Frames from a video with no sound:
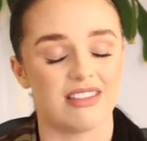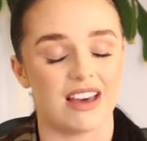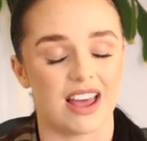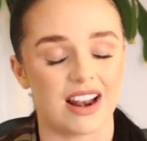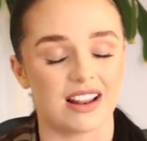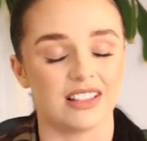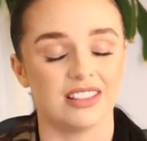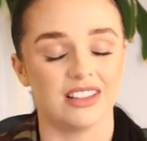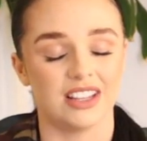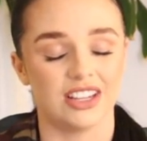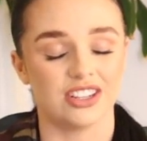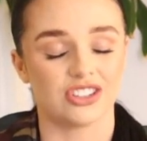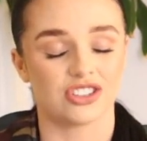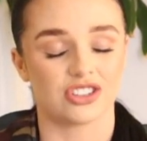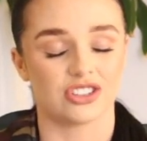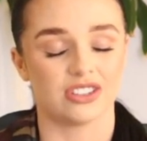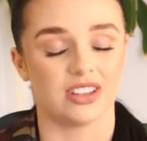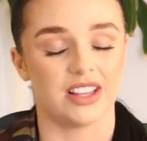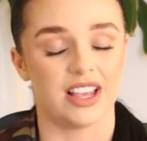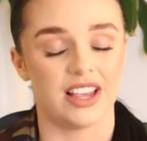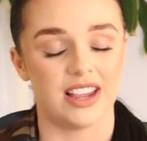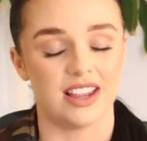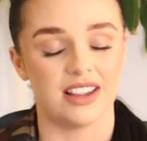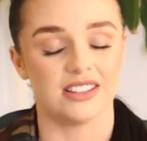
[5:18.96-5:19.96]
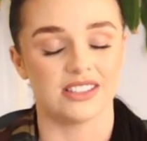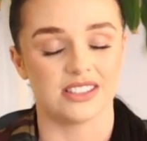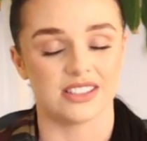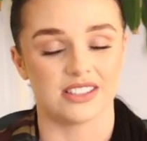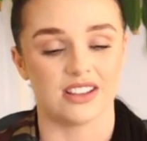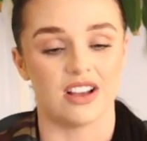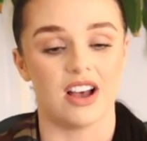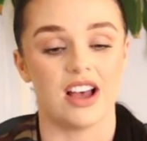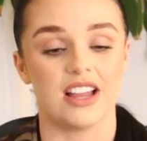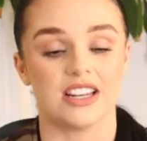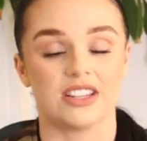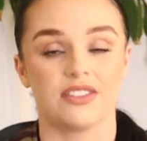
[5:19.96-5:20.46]
that are literally
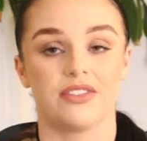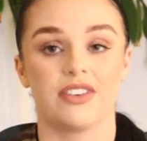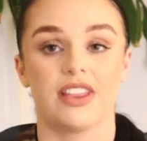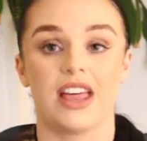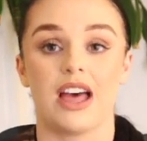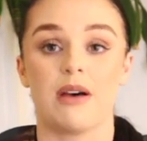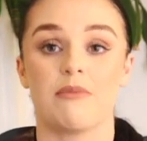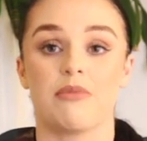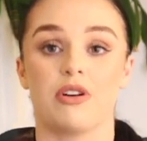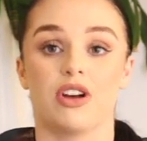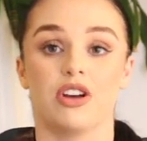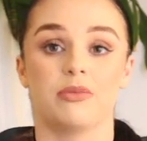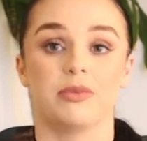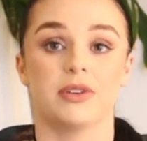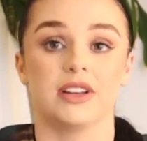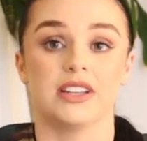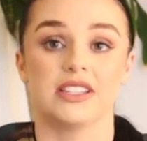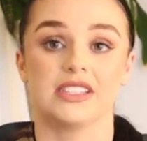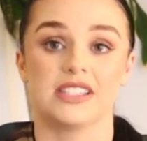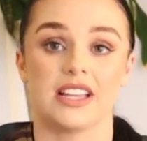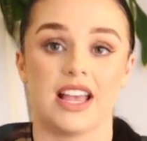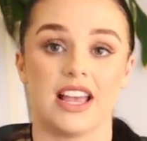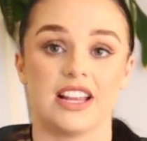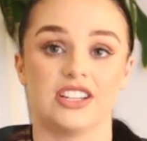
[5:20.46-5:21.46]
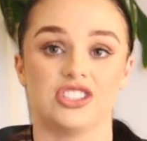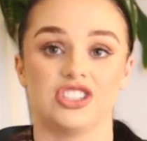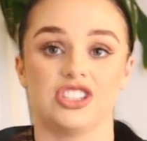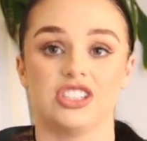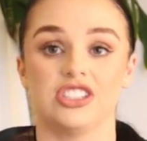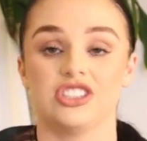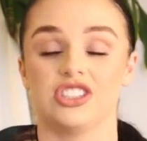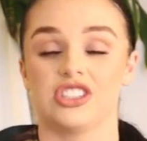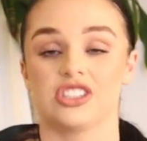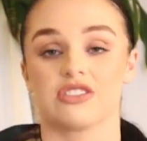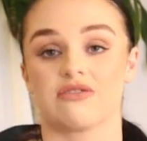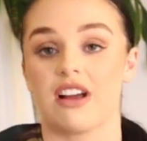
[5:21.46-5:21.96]
designed for that purpose and
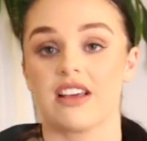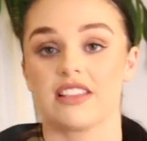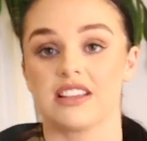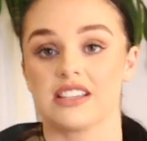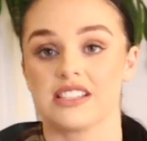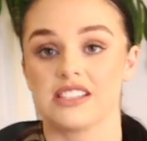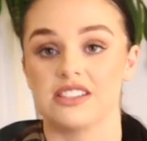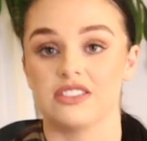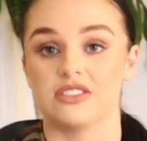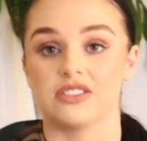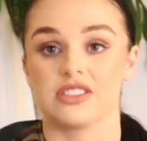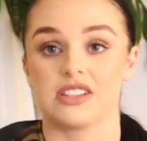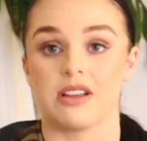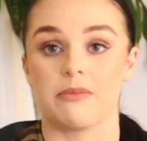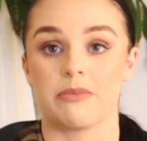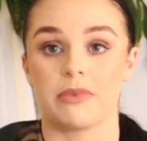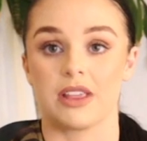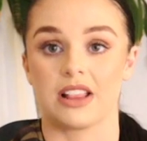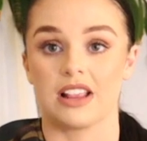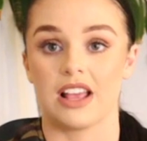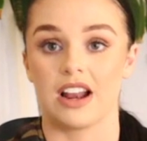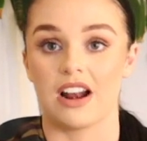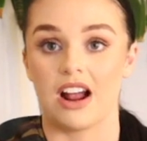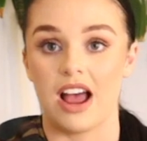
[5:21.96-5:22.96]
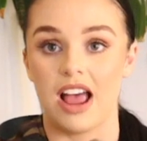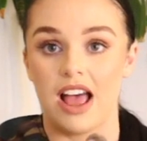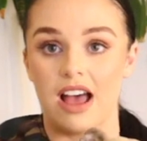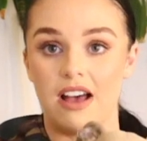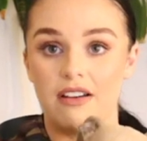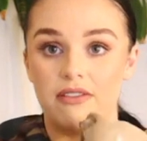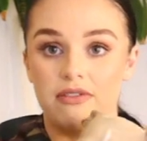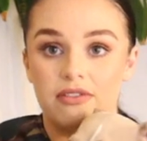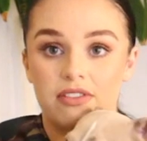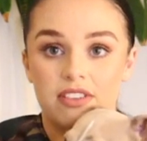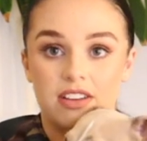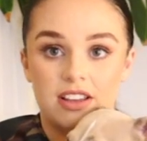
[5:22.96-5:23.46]
she'd just rather steal something than I
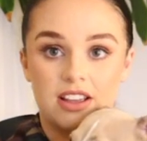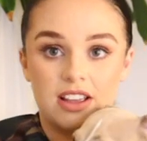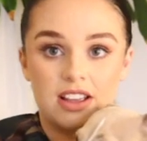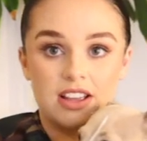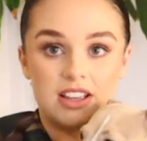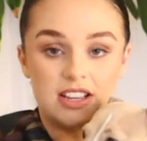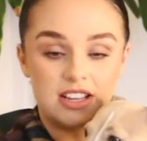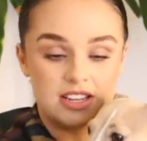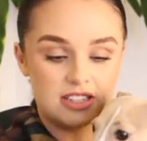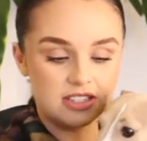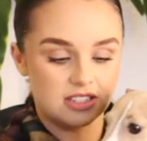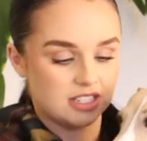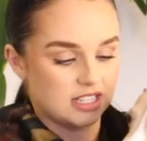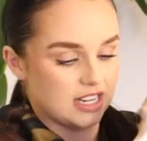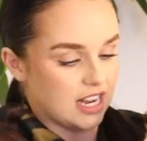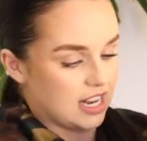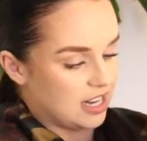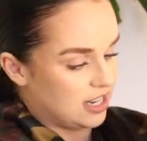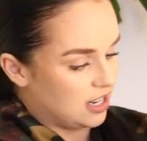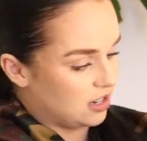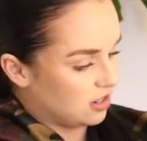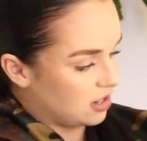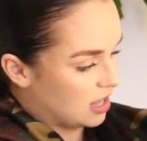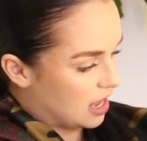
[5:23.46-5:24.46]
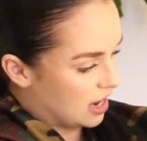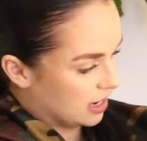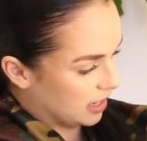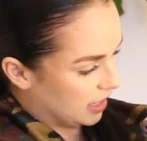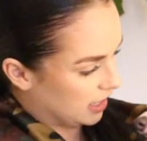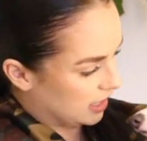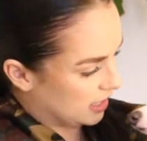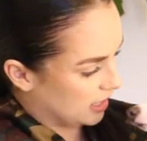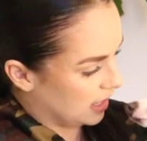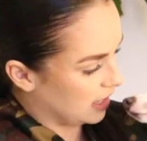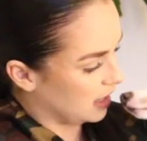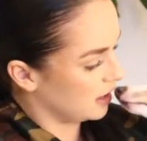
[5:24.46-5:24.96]
have. Look at that little
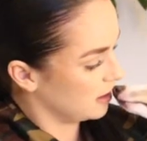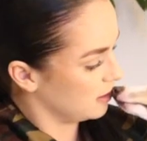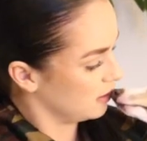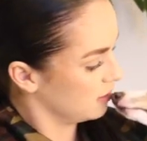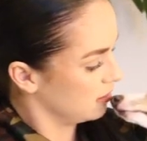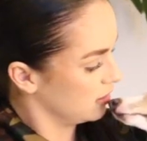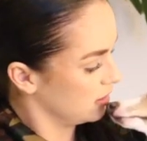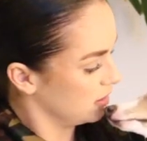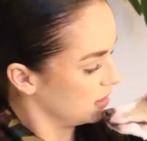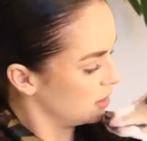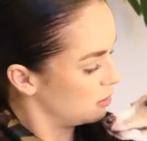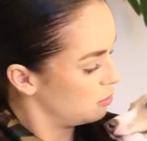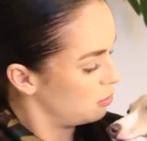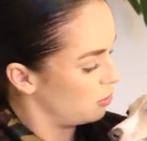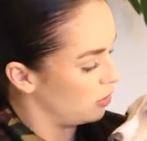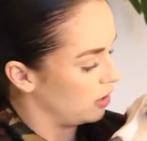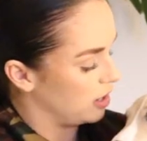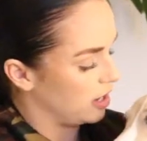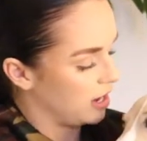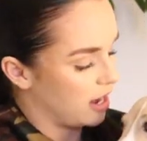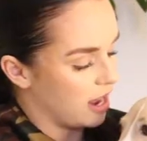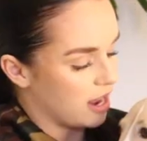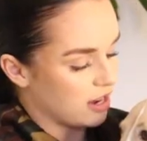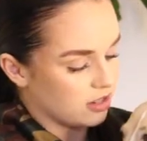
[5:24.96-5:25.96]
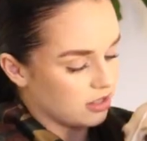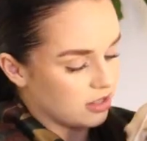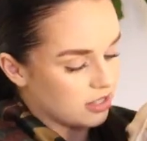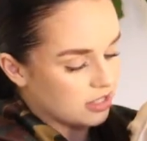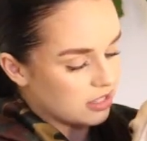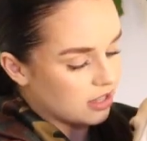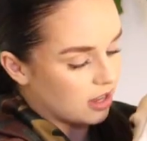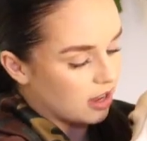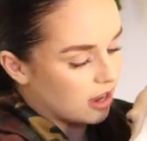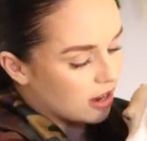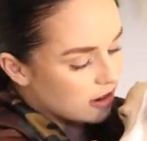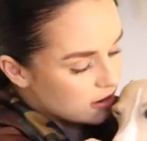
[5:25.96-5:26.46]
huggy stick pointing out to the
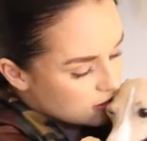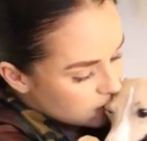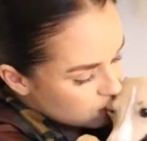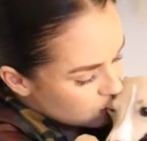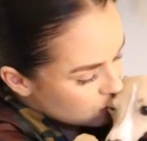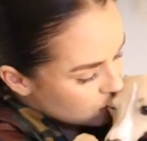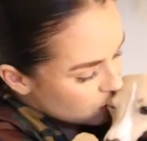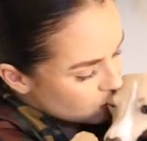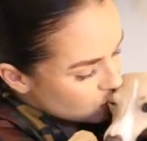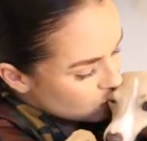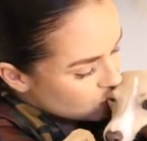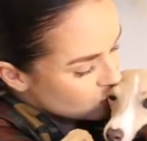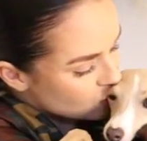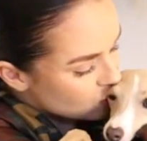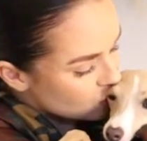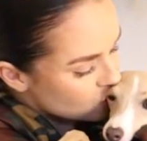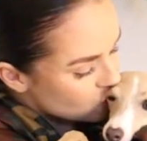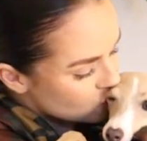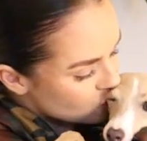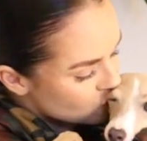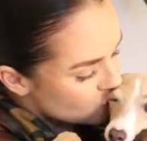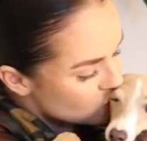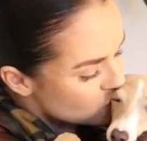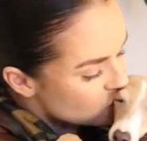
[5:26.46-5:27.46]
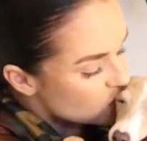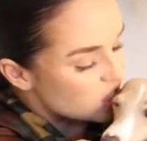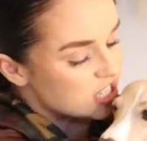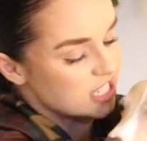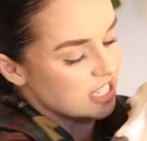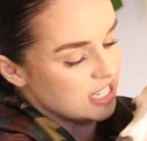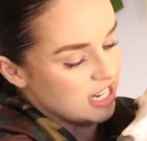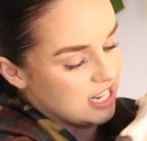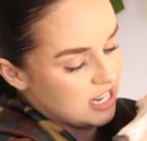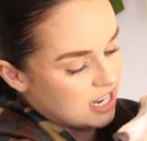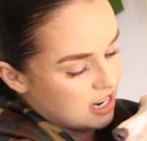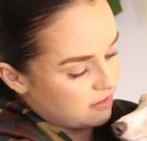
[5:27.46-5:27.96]
side.
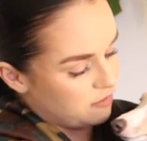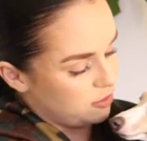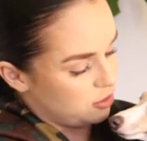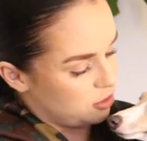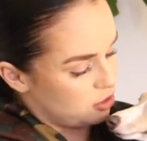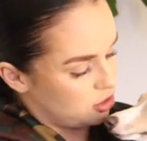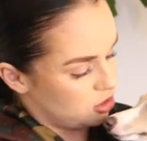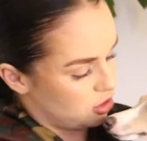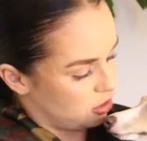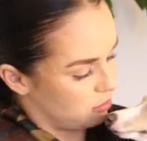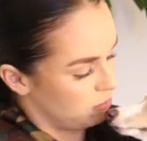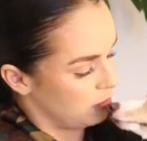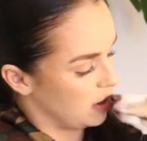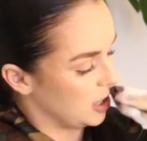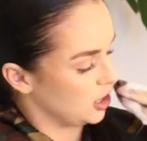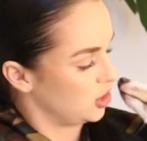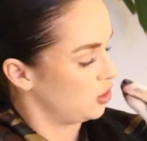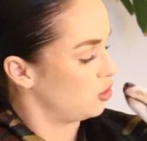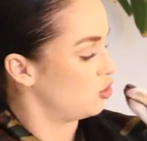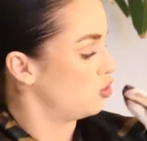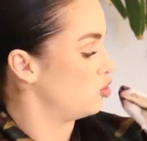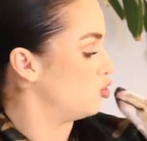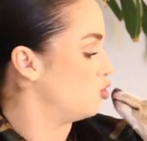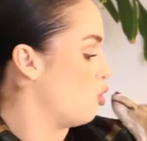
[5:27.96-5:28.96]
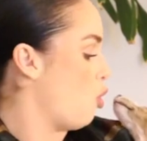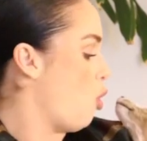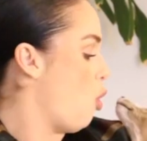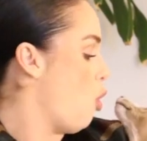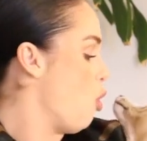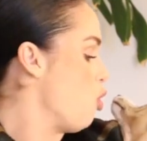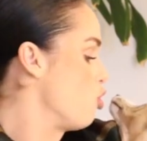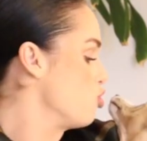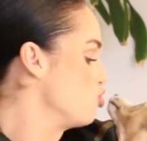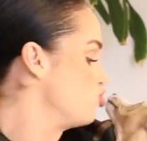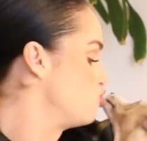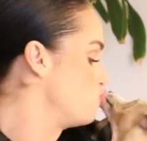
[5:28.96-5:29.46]
I love you so much, you're
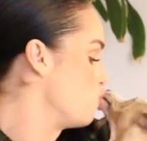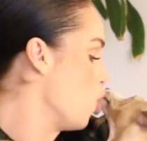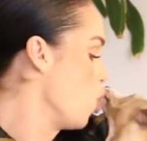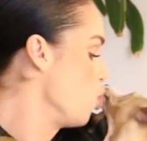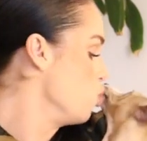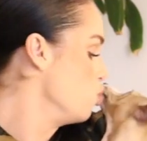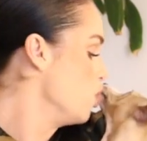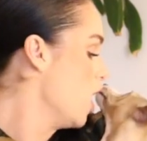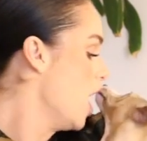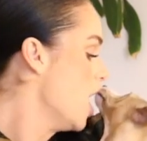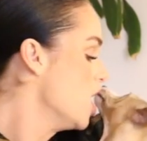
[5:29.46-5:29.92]
so cute.